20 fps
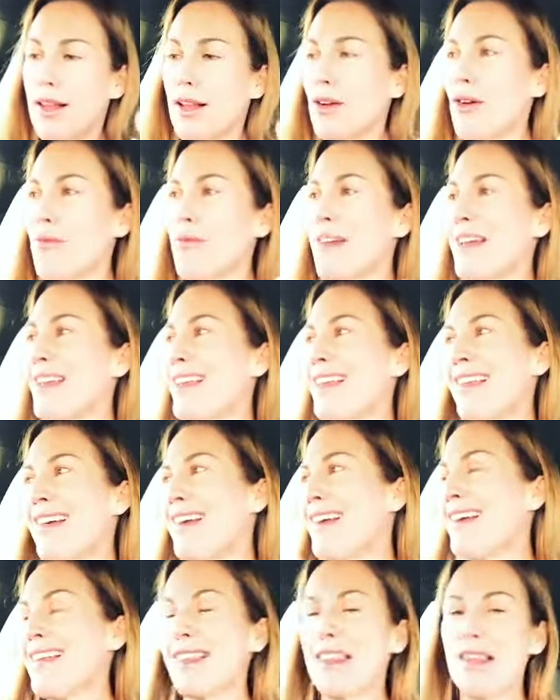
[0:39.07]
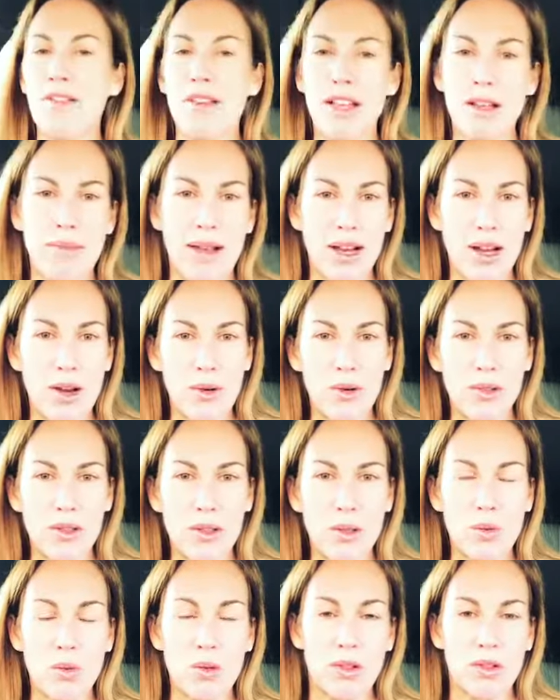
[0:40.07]
a little bit living in my own
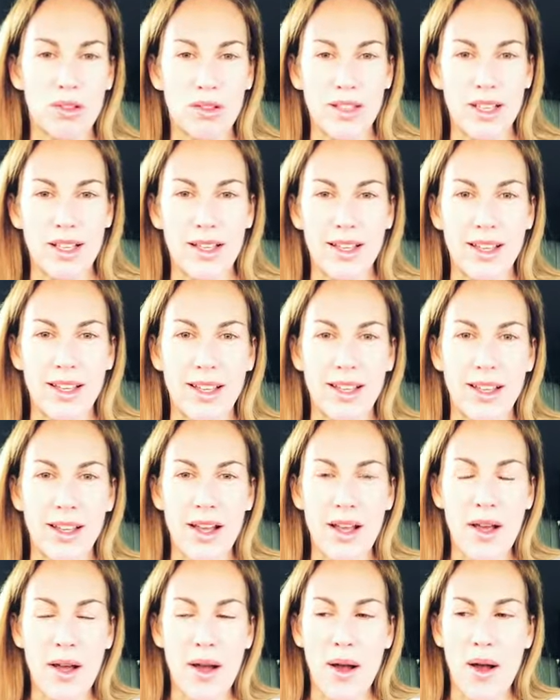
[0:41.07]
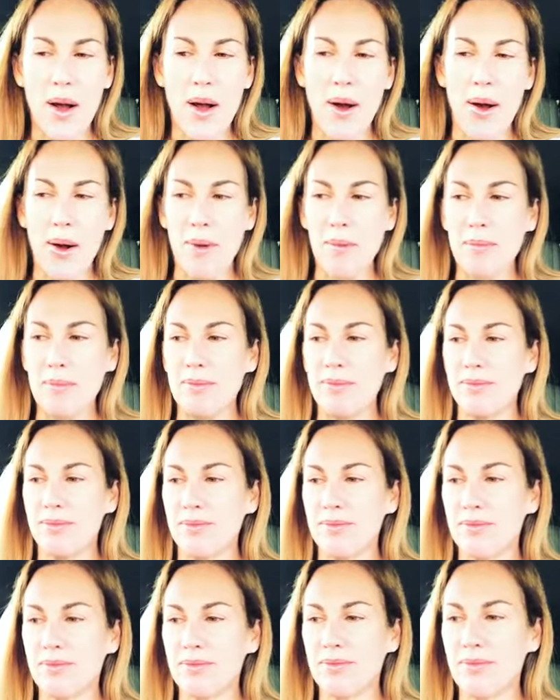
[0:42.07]
little world thinking, um,
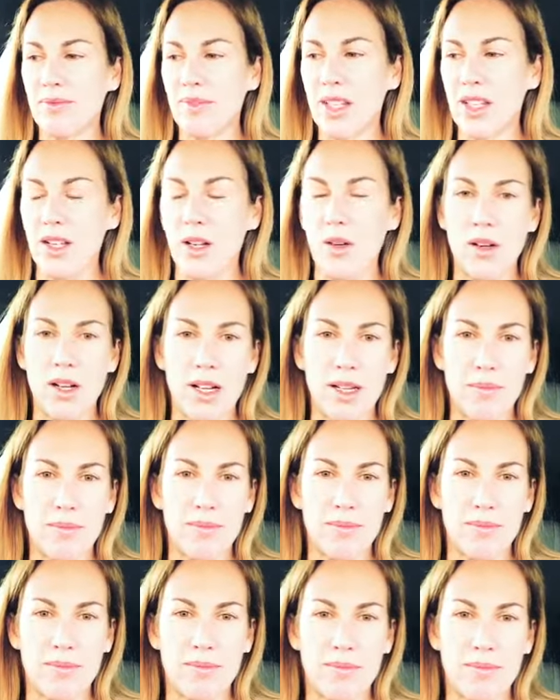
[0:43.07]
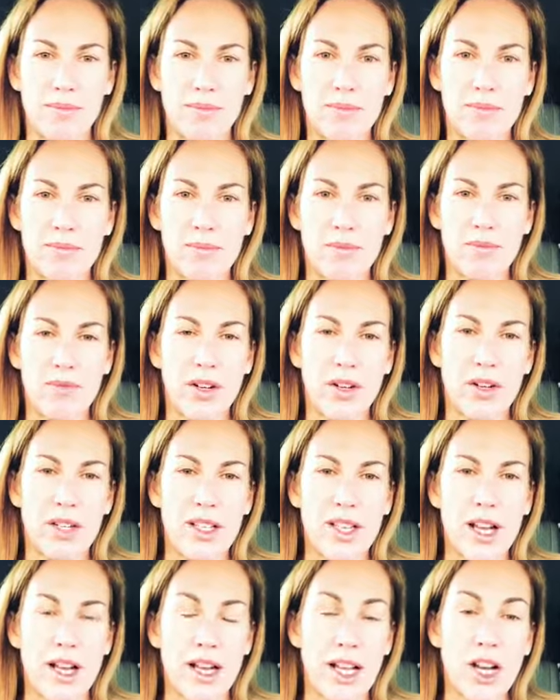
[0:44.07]
you know, I'm very
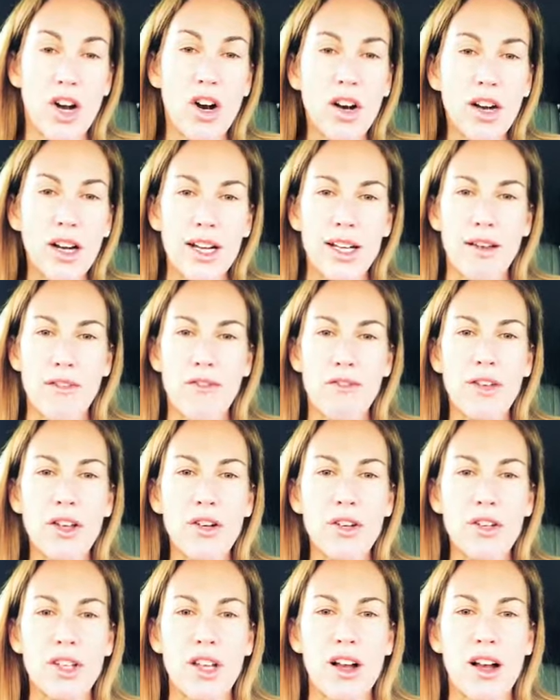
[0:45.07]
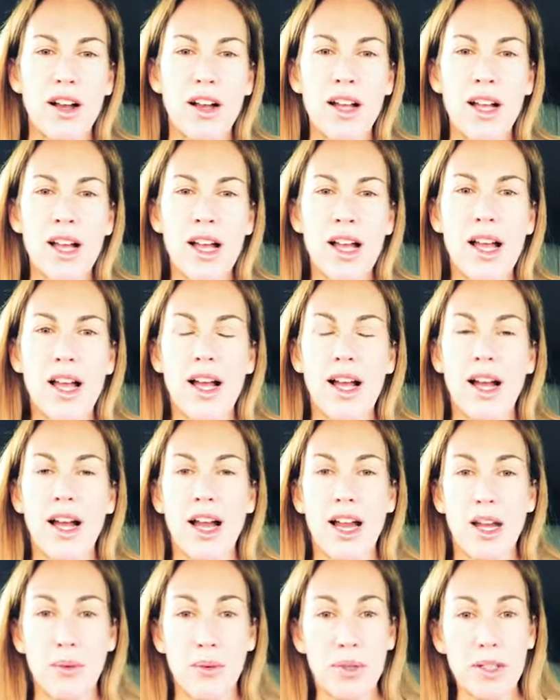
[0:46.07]
young at heart and I feel young,
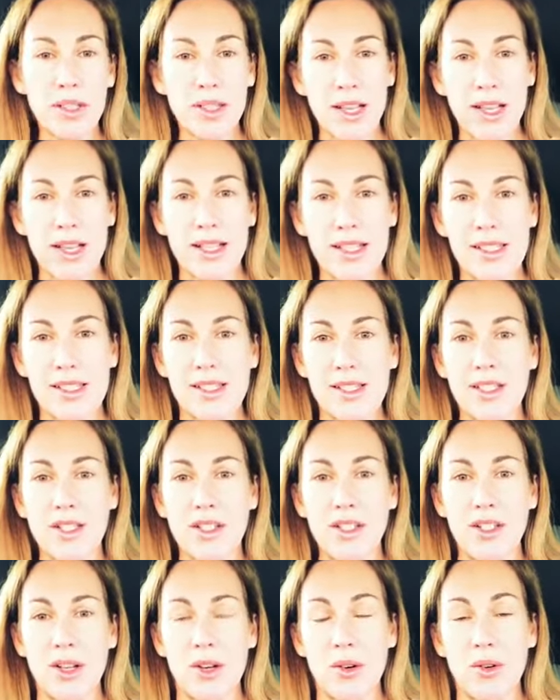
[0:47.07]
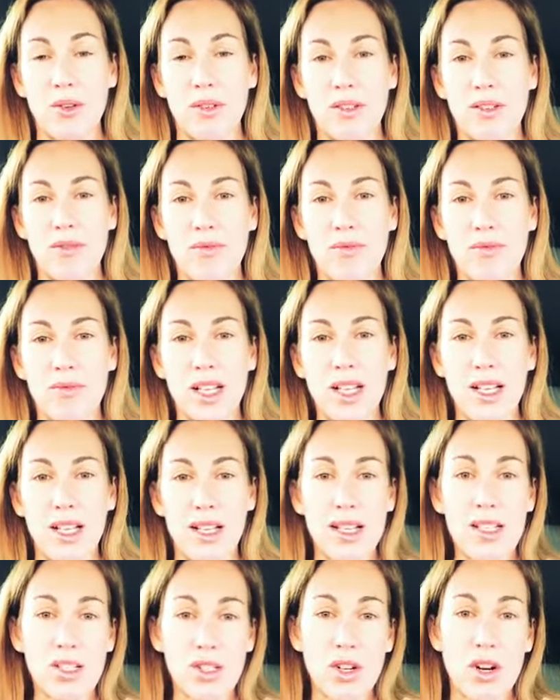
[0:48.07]
I realized, you know, it
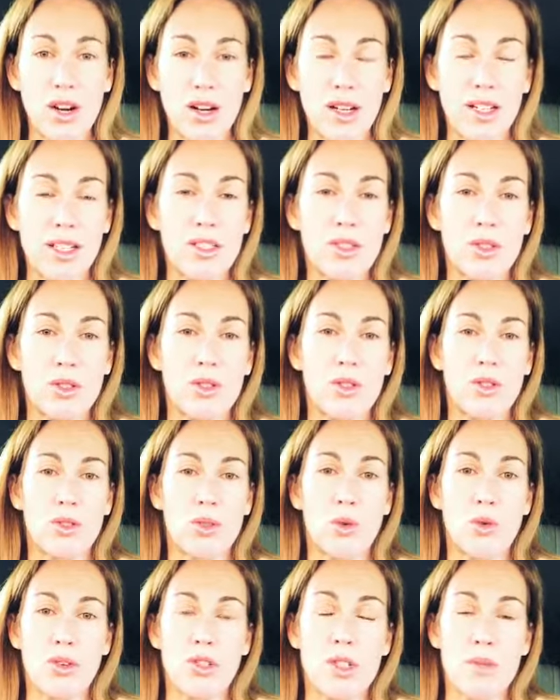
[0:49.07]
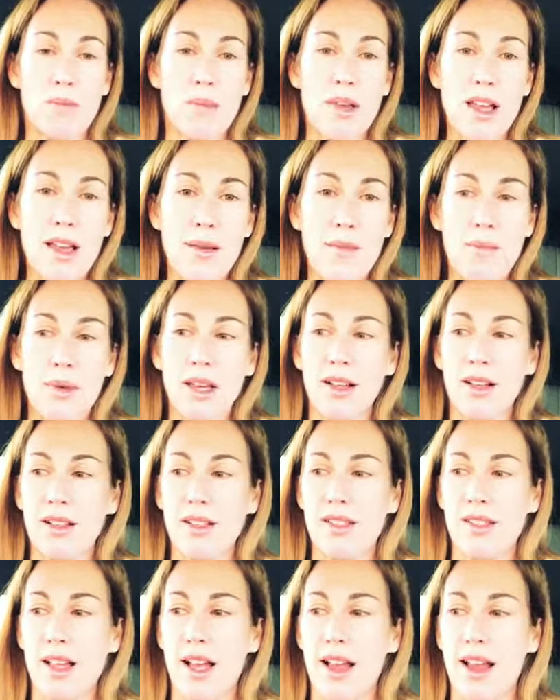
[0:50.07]
is targeted towards me
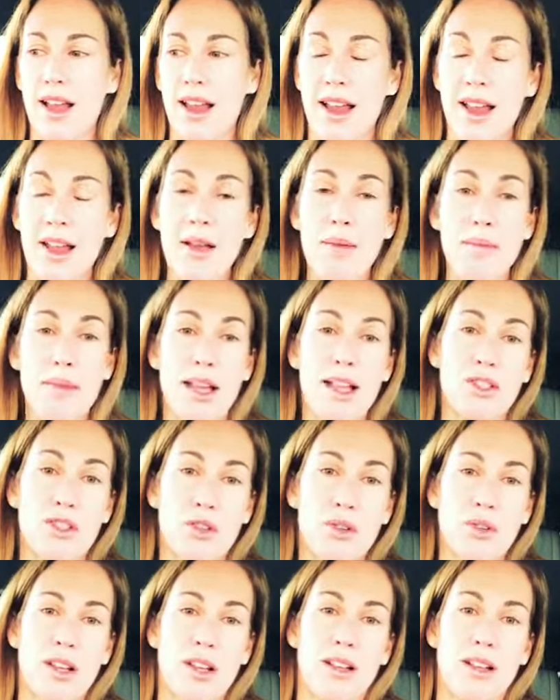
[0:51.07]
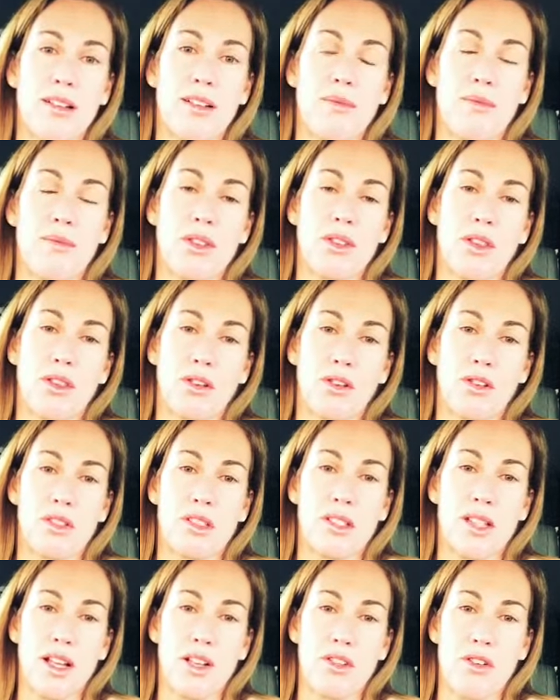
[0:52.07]
because I am entering the third
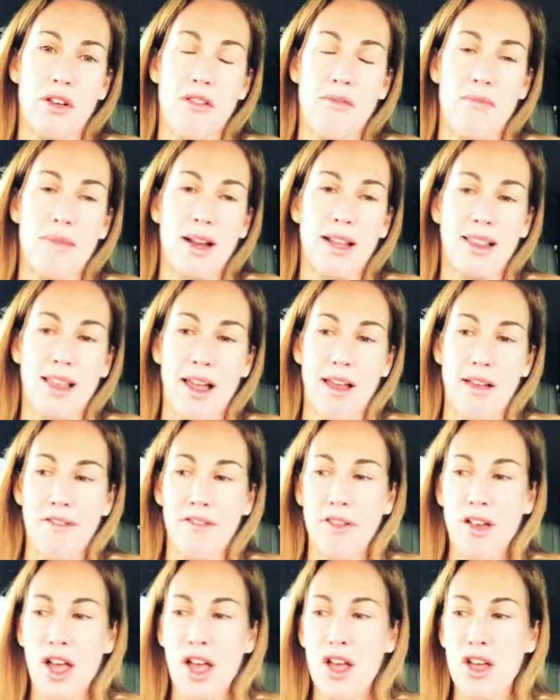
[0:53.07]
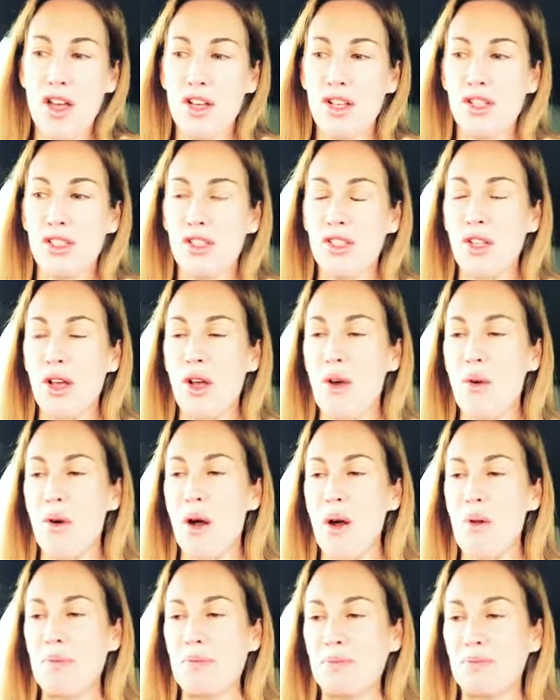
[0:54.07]
stage of my life. So,
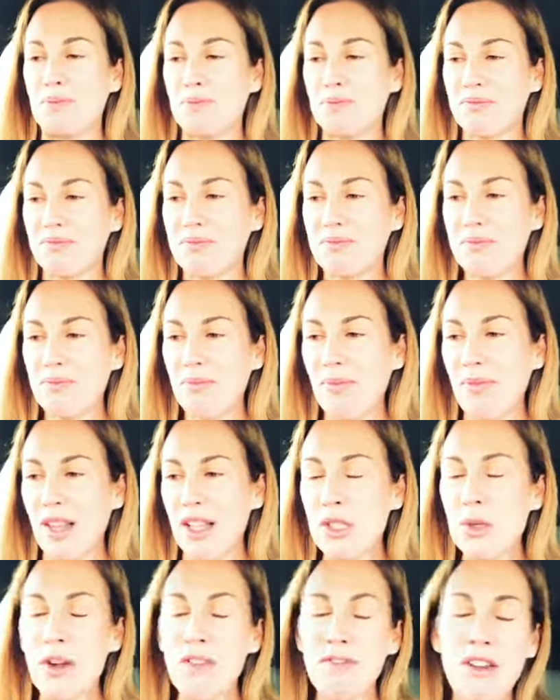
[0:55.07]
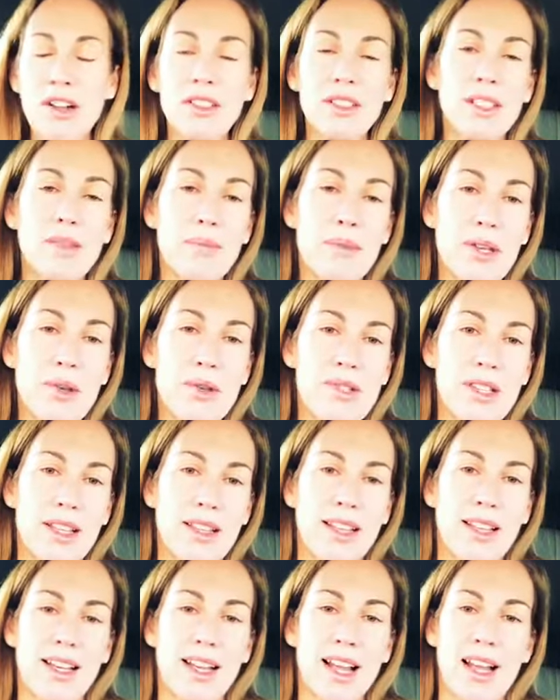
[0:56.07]
um, so I found it
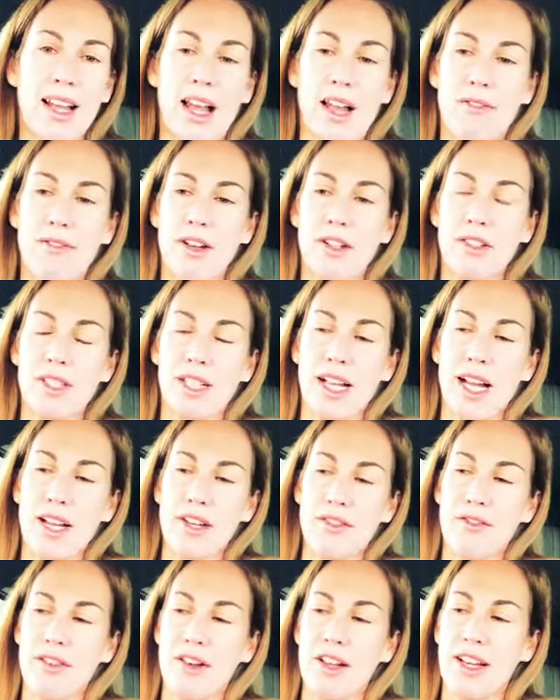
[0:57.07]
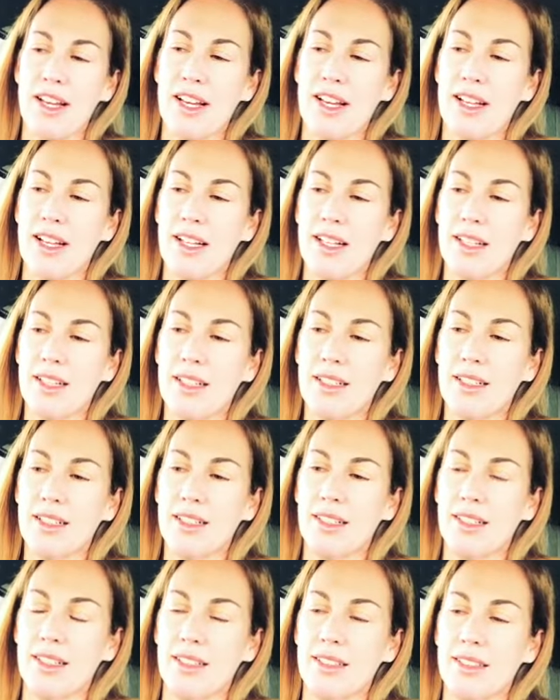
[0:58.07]
amusing that I, I found it kind of funny
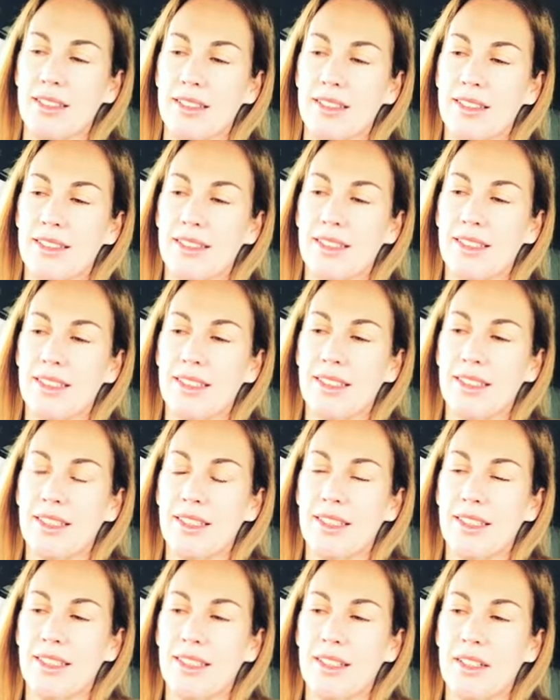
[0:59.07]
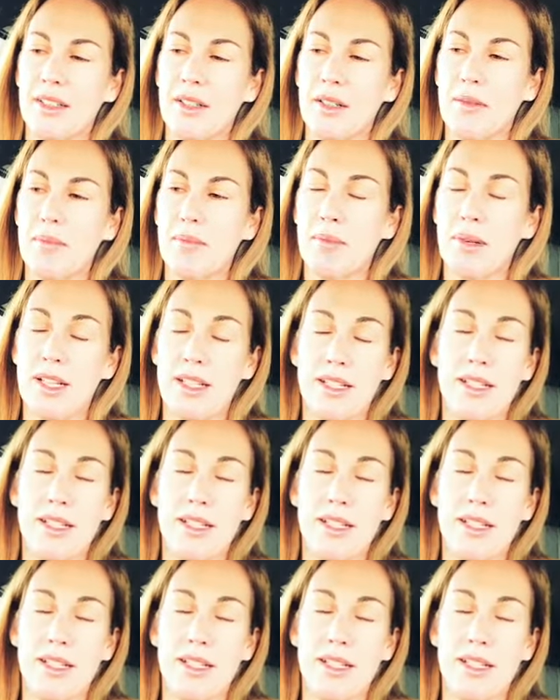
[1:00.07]
uh, but